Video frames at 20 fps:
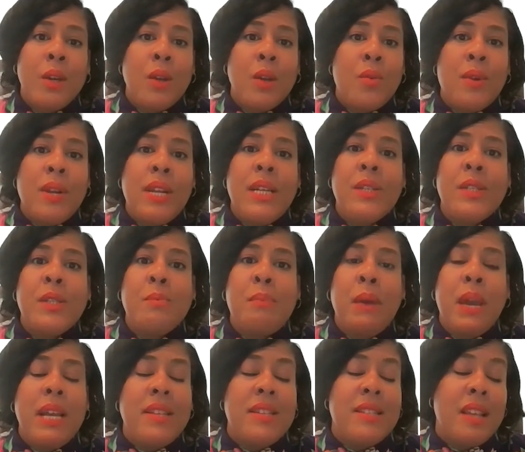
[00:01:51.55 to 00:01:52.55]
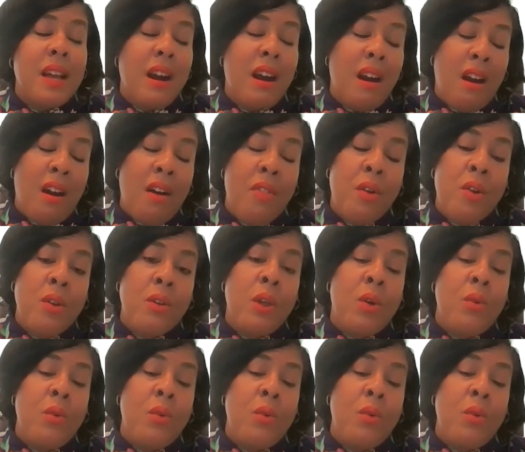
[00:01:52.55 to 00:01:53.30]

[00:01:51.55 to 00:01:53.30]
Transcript: green space, other